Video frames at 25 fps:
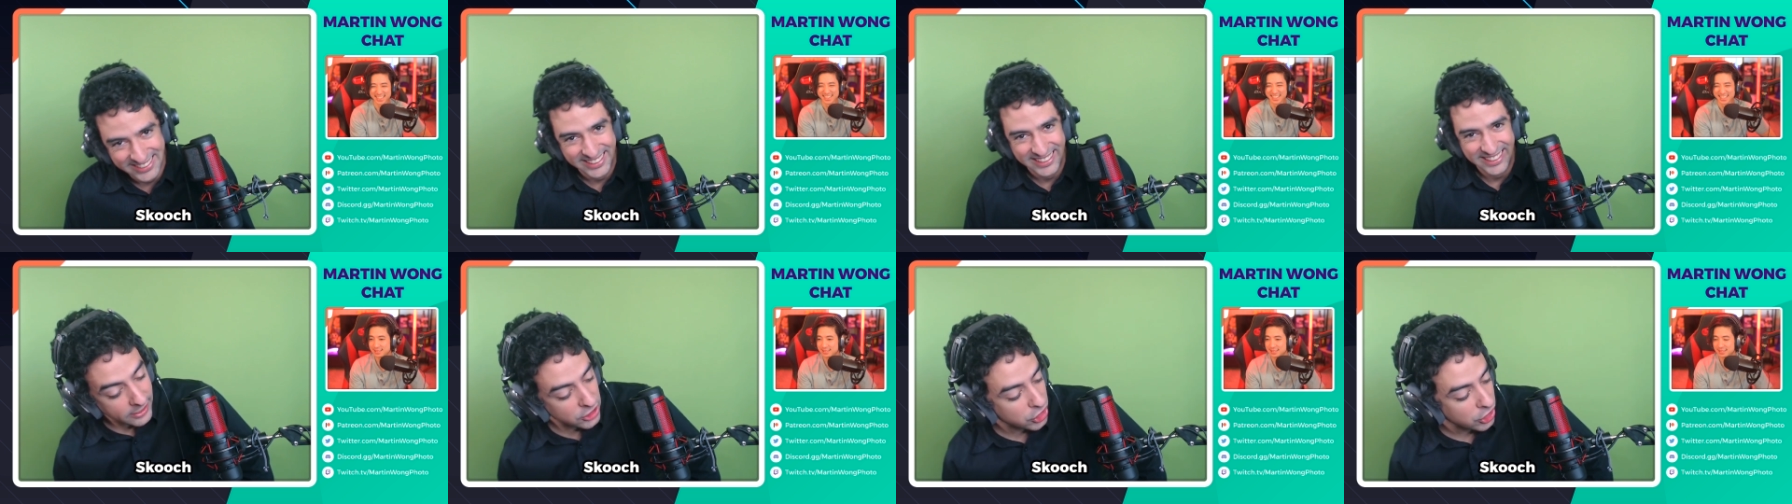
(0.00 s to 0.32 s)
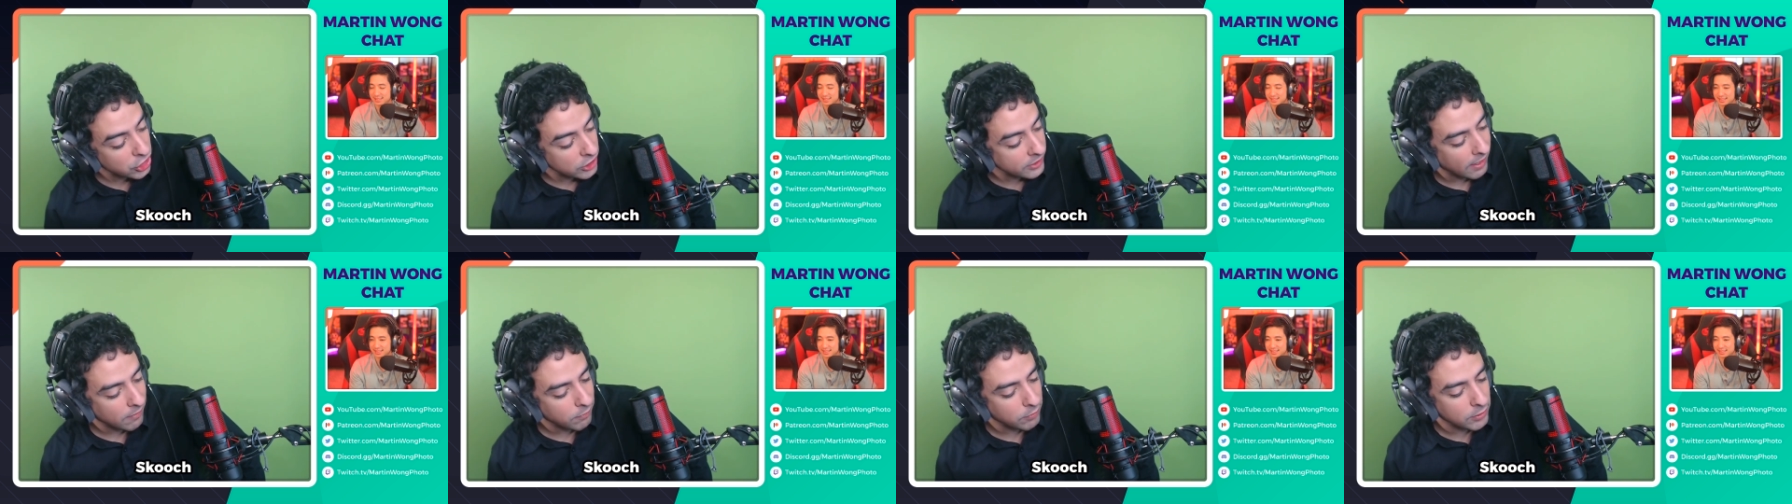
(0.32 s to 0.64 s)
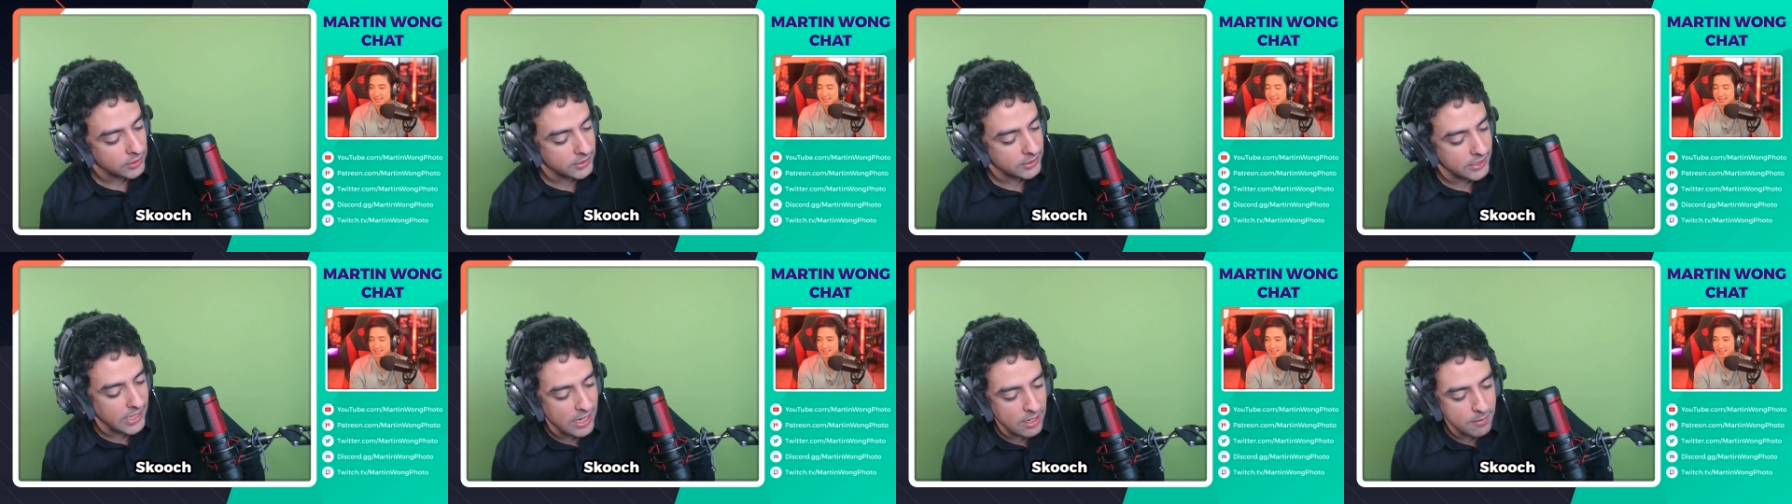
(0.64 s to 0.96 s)
It should
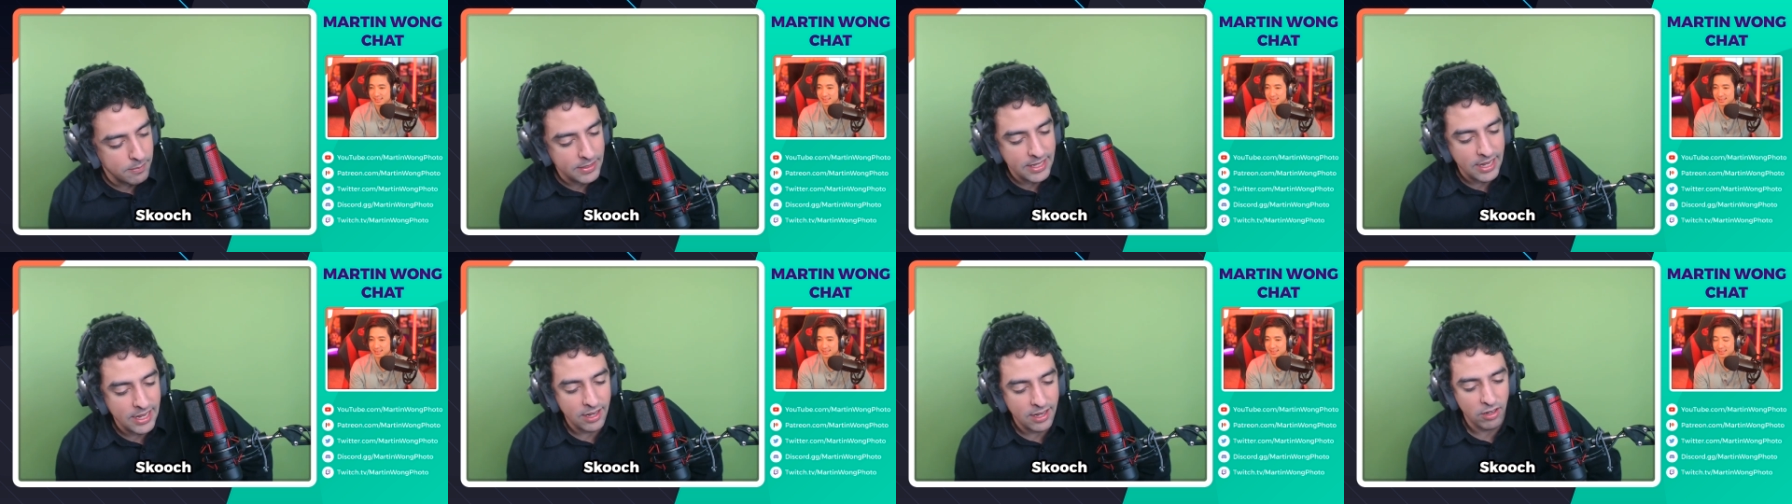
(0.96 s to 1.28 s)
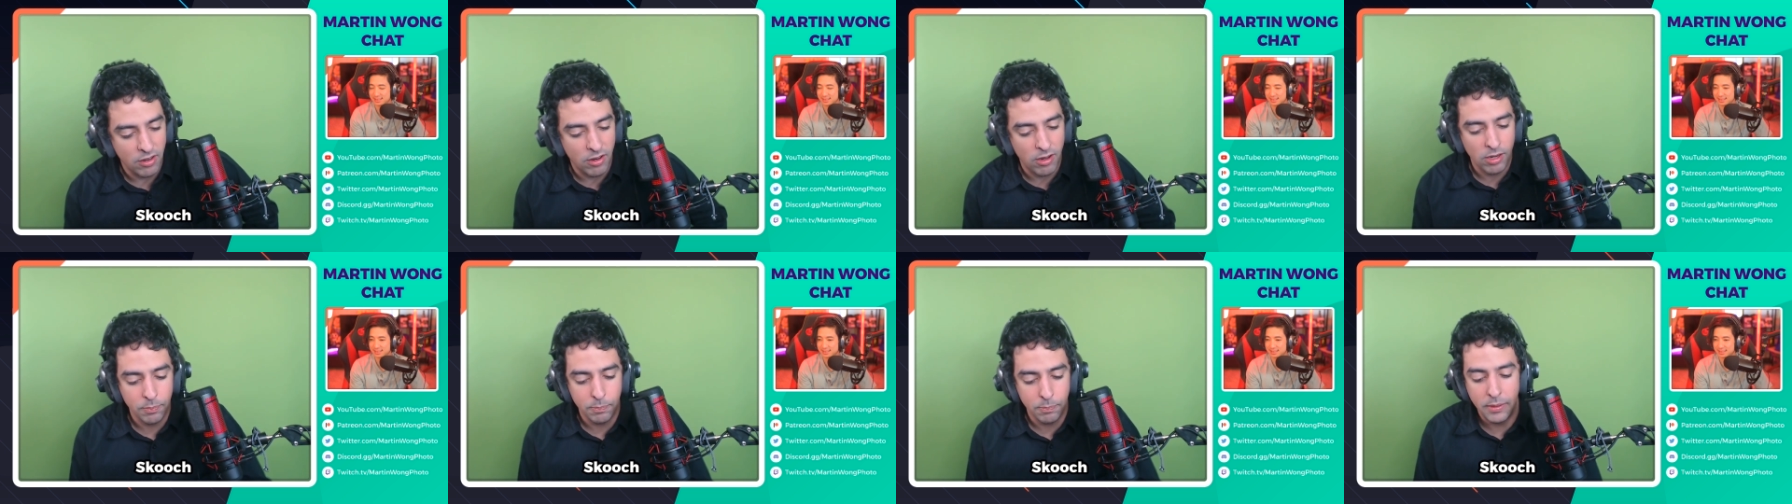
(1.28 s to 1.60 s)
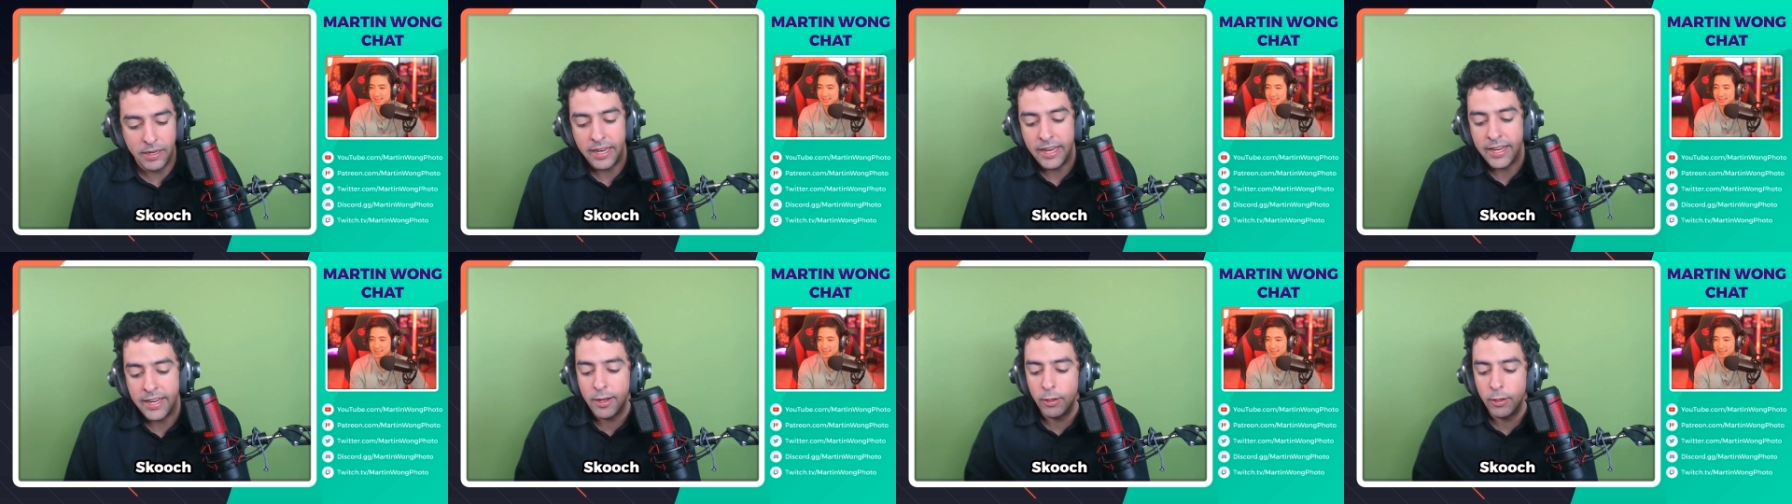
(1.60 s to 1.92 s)
never take me that long,
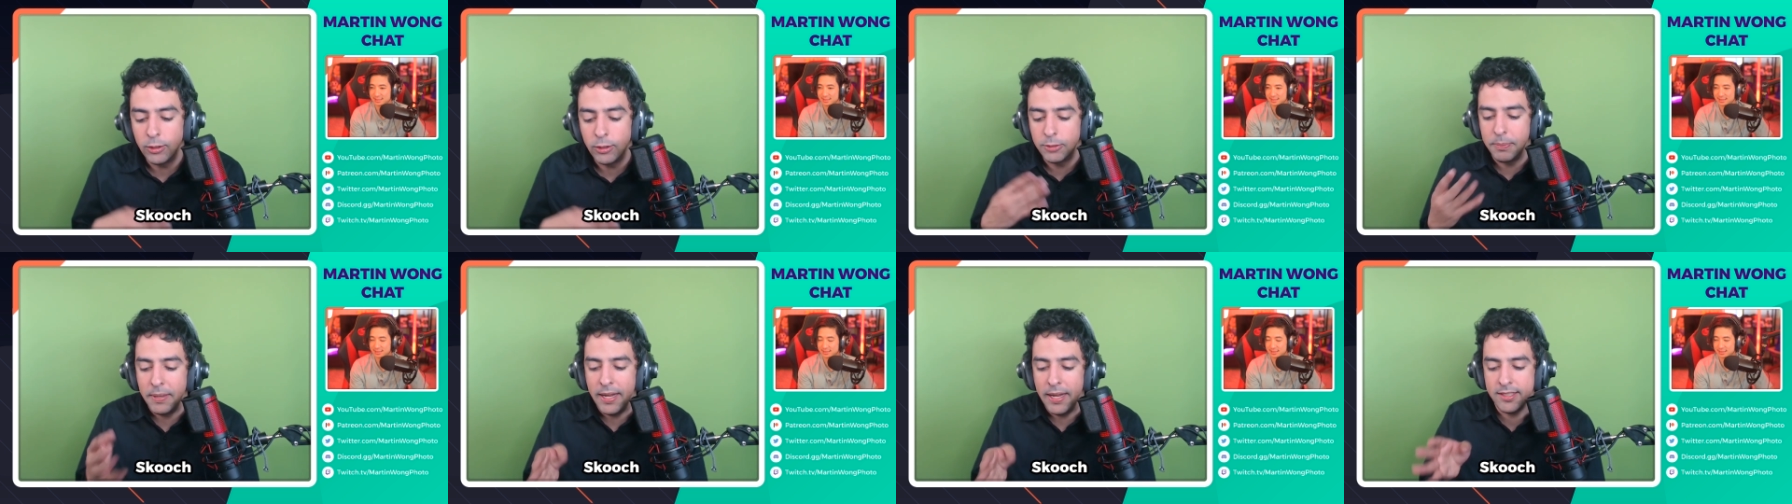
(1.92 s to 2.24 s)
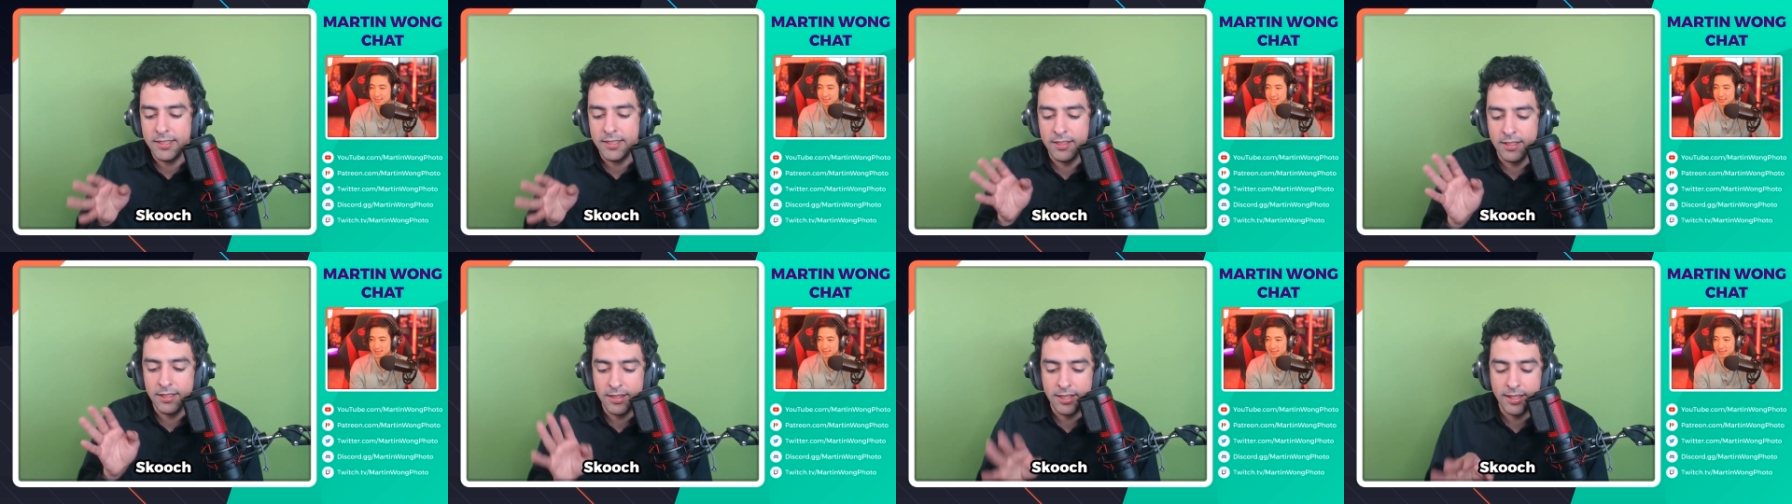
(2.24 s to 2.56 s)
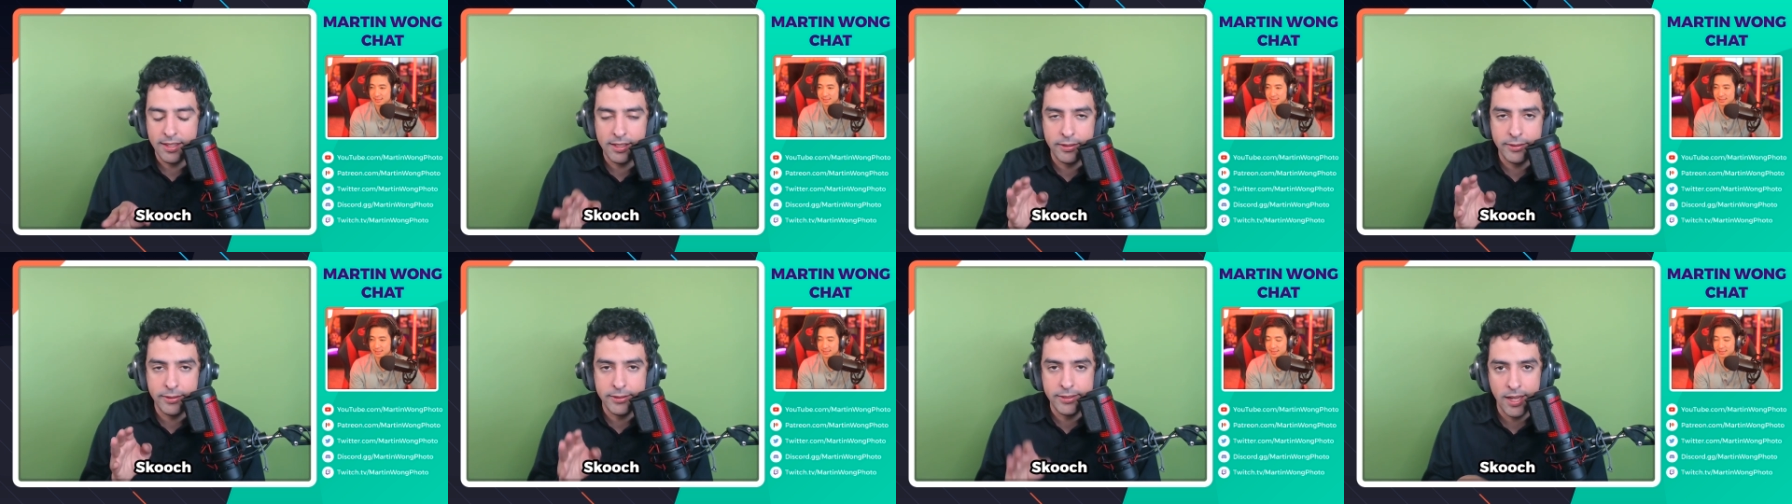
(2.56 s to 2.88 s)
but it goes back to the
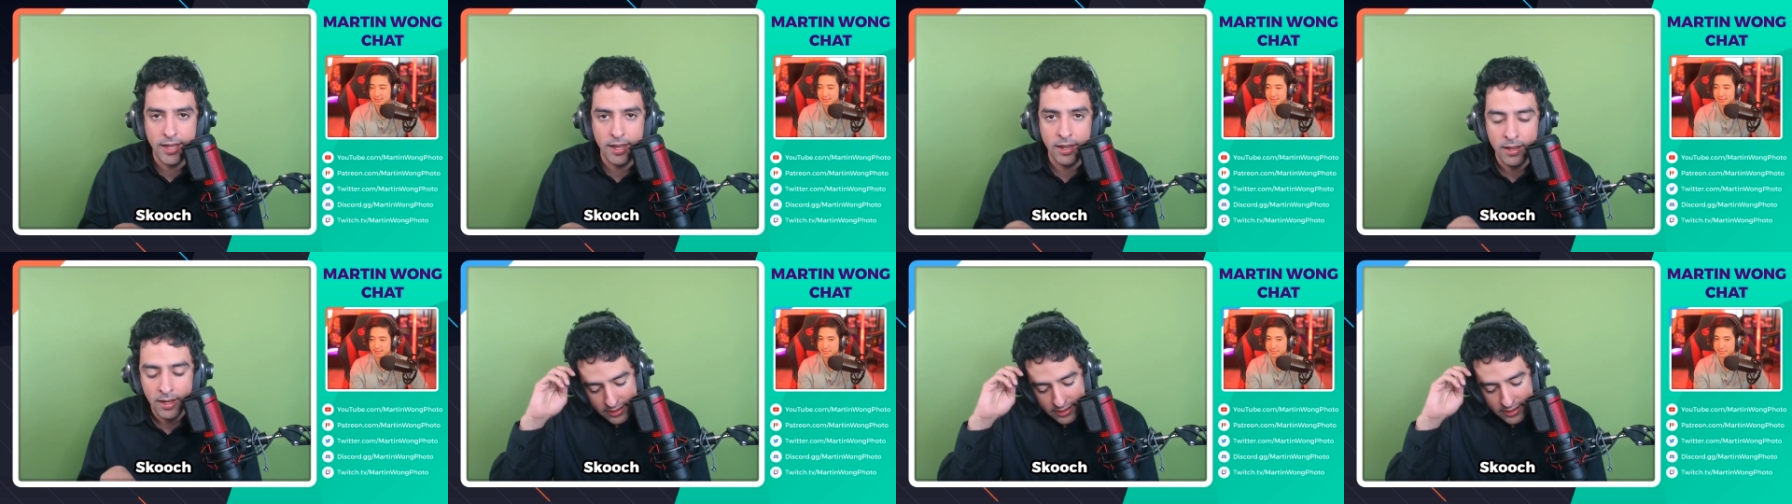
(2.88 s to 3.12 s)
thing you said.